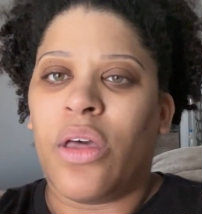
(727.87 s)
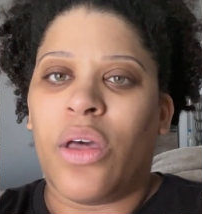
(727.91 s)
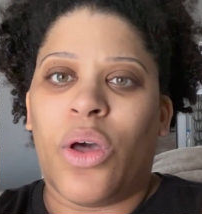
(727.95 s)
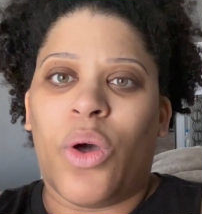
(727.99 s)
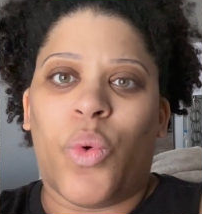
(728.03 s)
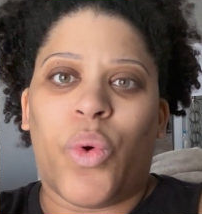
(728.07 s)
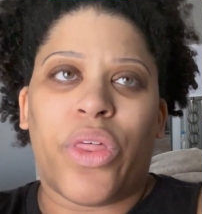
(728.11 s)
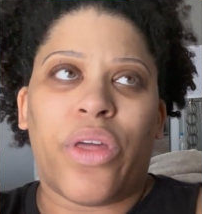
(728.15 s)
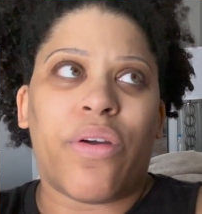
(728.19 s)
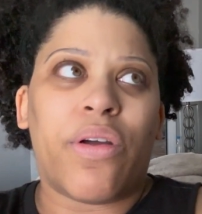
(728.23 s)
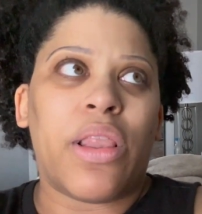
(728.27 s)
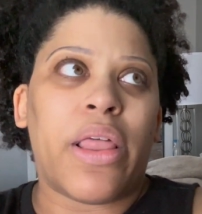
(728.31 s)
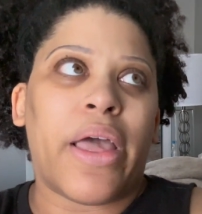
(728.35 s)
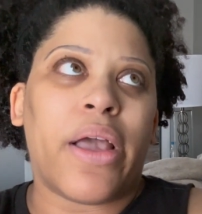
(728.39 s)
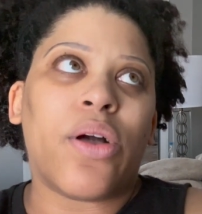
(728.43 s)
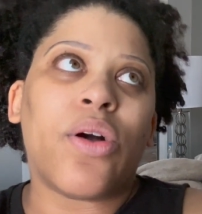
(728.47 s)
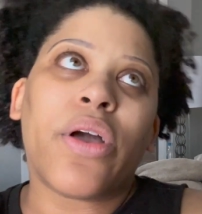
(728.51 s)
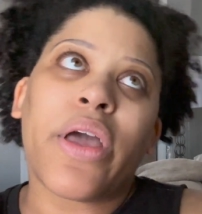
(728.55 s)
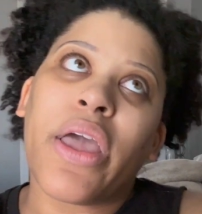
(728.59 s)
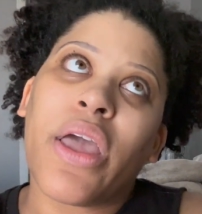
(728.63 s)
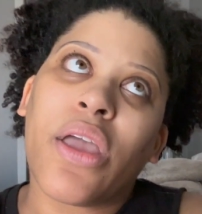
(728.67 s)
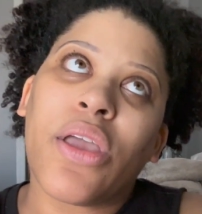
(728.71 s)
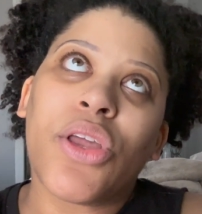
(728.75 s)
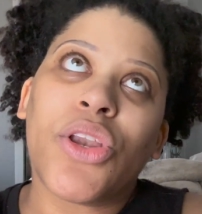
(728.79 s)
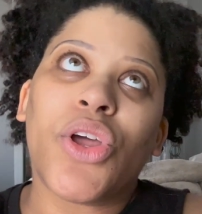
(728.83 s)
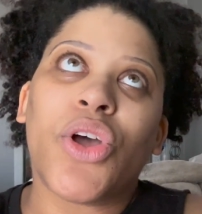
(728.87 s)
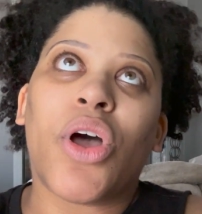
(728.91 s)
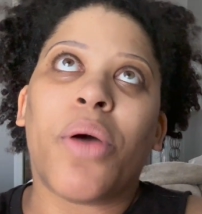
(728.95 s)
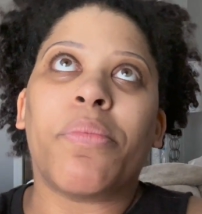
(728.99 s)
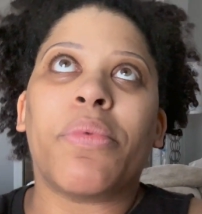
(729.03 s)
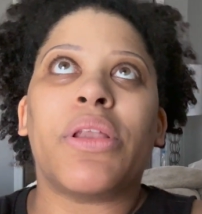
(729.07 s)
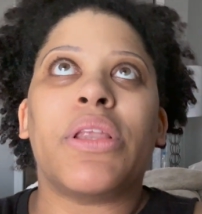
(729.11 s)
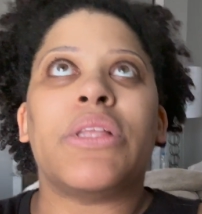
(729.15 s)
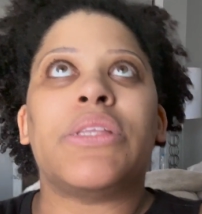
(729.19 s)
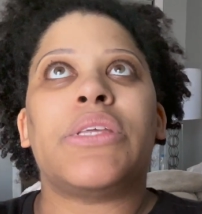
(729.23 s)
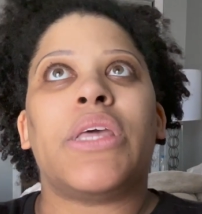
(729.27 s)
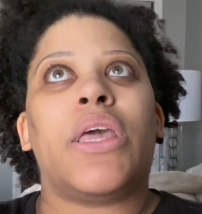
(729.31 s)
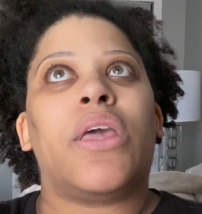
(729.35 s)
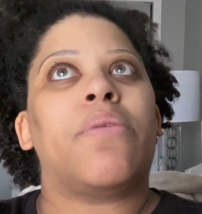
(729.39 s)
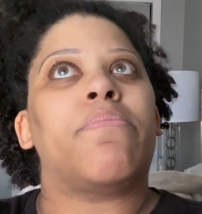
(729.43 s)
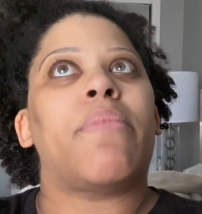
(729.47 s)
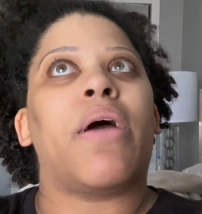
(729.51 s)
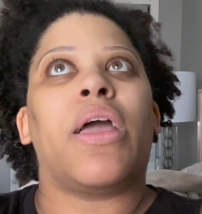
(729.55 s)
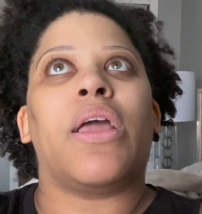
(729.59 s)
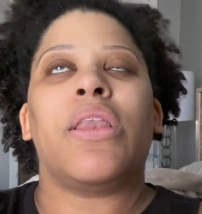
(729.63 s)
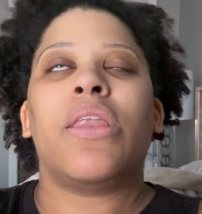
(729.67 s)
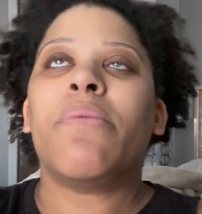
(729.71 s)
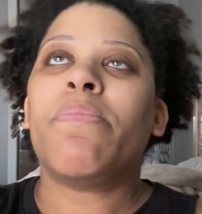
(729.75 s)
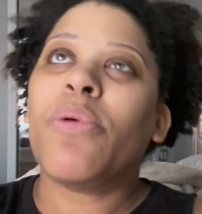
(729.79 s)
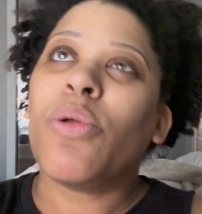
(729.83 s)
where they were like, okay, I'm going to take my
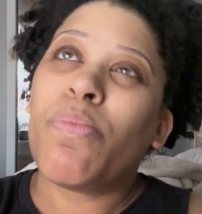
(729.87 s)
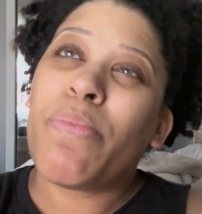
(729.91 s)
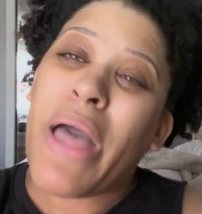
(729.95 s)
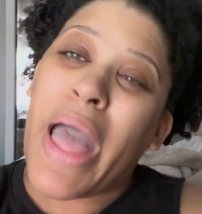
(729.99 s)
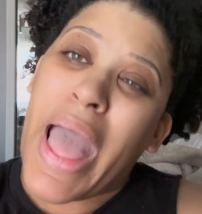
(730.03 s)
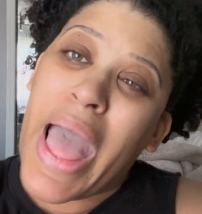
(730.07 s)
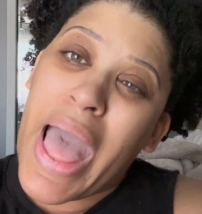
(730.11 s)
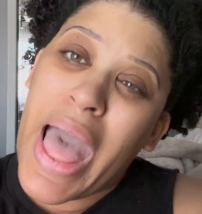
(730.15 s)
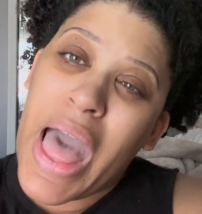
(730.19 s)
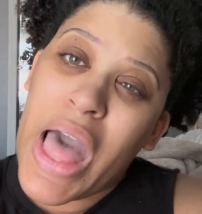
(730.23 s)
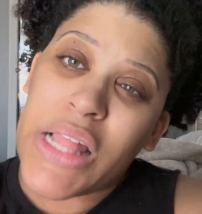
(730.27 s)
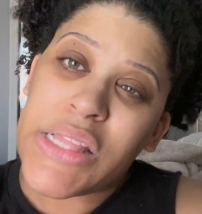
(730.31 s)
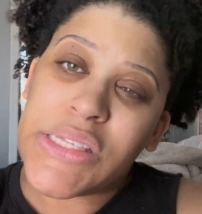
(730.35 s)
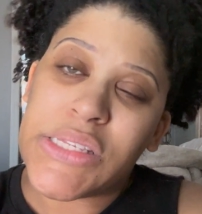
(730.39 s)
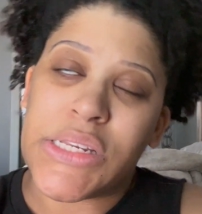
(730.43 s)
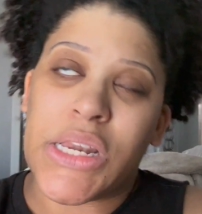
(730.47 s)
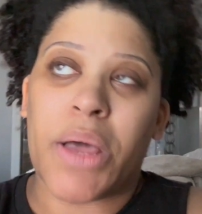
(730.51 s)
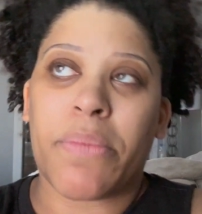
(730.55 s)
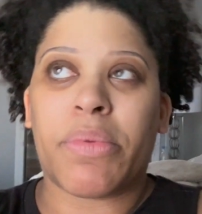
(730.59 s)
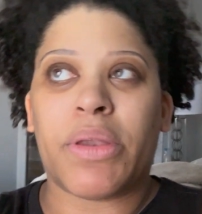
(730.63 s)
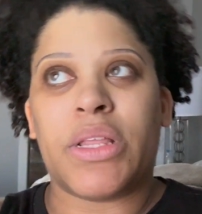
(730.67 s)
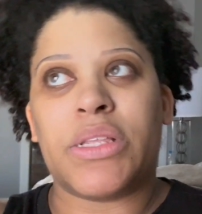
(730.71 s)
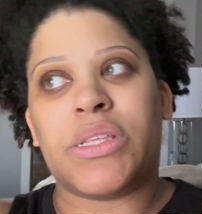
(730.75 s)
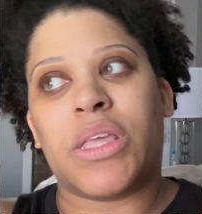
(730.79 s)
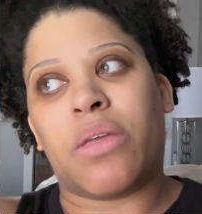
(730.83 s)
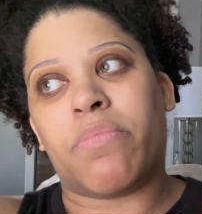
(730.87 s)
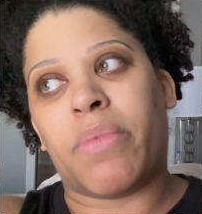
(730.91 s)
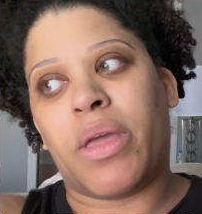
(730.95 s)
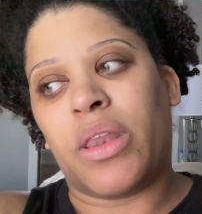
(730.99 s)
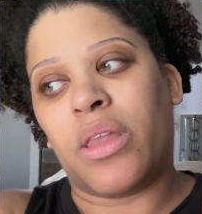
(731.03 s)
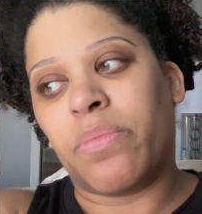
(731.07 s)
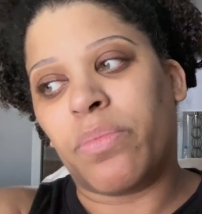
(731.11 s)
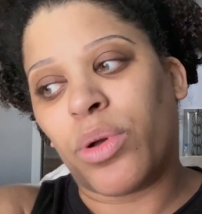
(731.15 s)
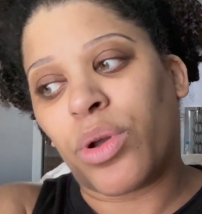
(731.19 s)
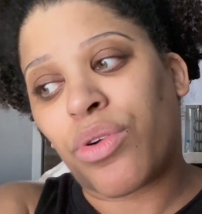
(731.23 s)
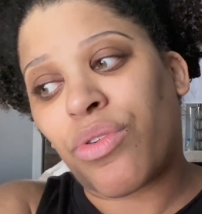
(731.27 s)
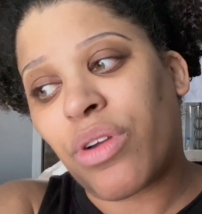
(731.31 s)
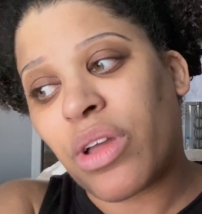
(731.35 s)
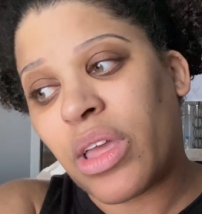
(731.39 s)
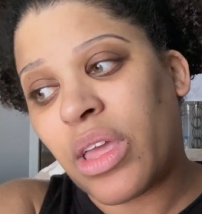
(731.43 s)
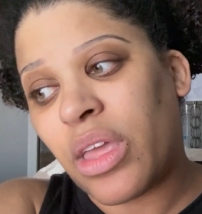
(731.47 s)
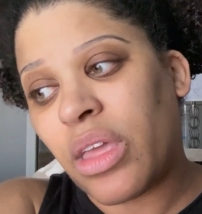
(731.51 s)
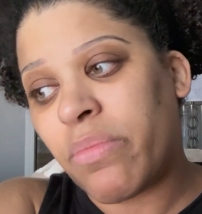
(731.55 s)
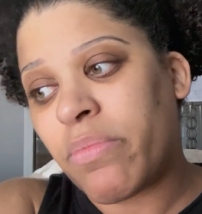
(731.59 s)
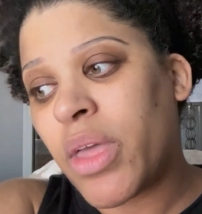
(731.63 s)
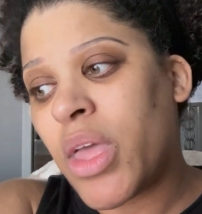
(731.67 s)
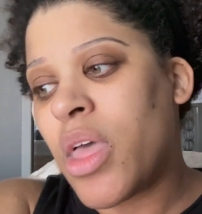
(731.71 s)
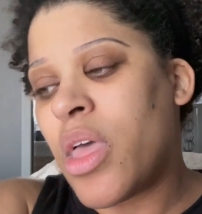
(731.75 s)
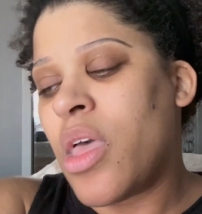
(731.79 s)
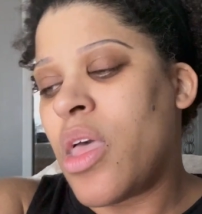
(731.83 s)
nipple pads and I'm going to take my nipple
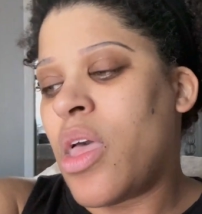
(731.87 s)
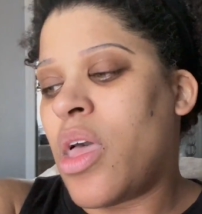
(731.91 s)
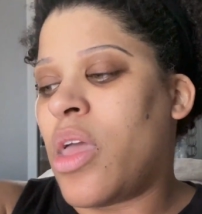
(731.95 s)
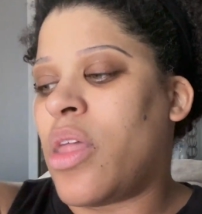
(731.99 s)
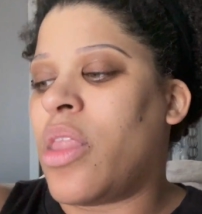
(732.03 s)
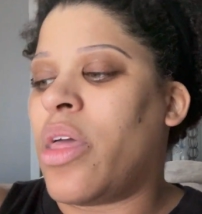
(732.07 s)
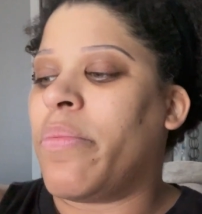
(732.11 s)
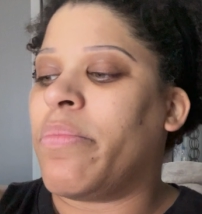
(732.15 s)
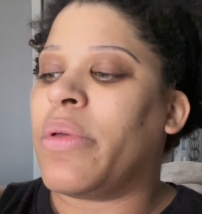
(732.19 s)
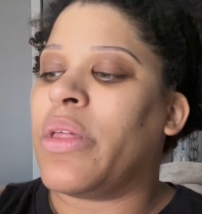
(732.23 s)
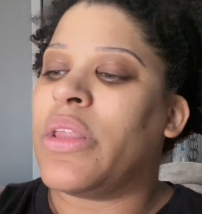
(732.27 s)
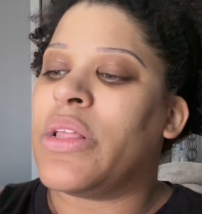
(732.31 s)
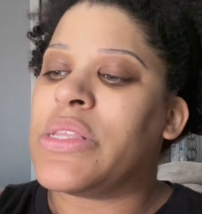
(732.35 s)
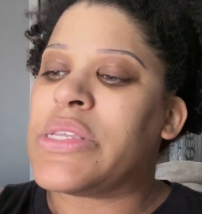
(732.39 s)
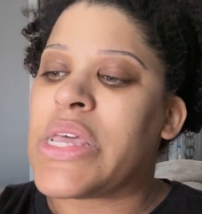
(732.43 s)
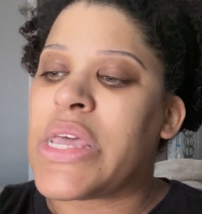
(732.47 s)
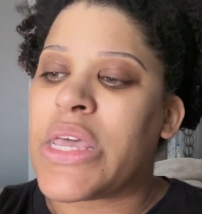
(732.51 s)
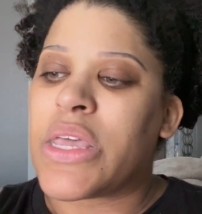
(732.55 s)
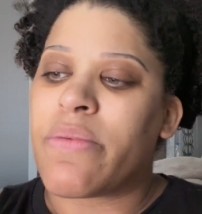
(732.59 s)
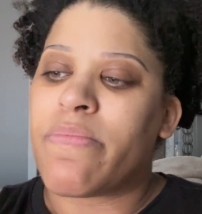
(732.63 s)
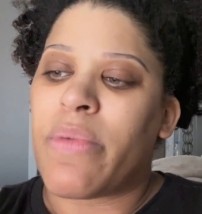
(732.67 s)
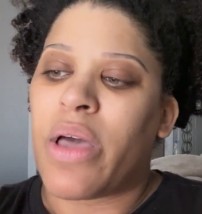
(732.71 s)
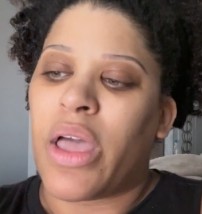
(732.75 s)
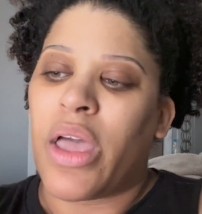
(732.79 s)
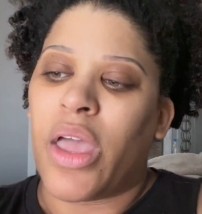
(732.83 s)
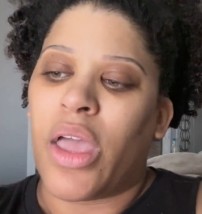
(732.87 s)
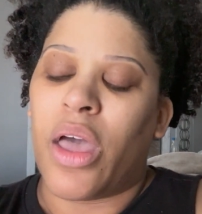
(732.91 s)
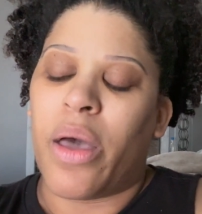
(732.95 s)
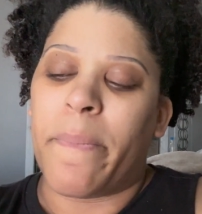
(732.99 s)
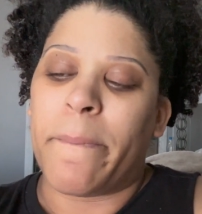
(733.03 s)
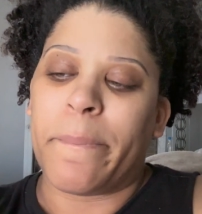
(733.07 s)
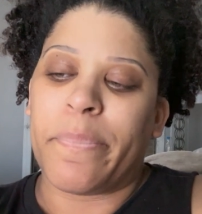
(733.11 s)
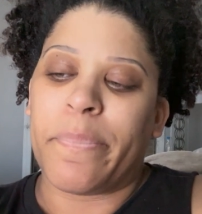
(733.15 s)
cream and I'm going to take my